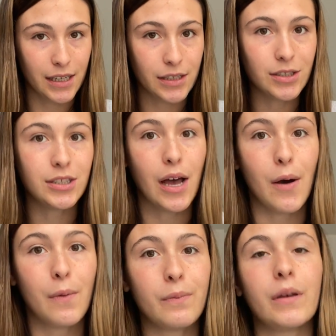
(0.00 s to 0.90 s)

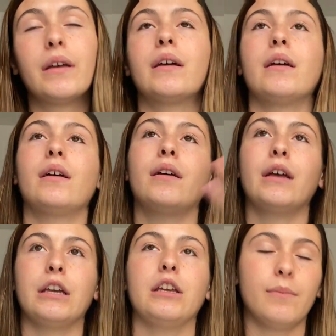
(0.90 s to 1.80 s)
So
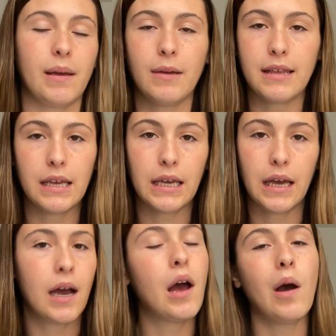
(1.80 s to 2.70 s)
you may be
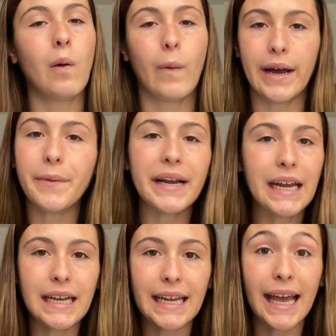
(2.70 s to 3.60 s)
thinking, why do I
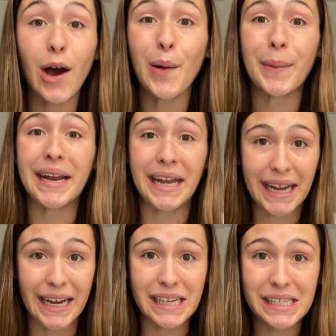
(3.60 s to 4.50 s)
need to get on my
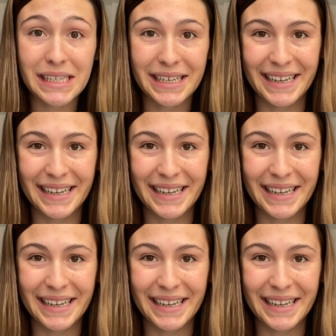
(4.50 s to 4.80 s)
knees